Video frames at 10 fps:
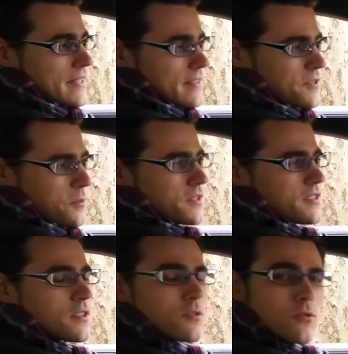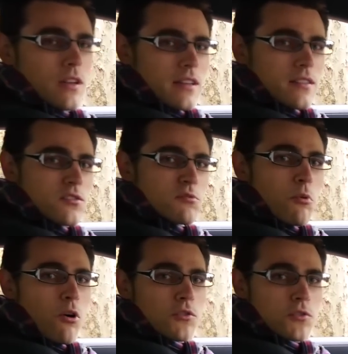This one is included in the
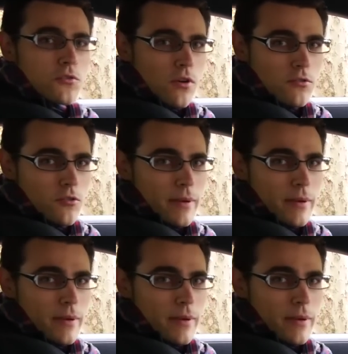Sport Chrono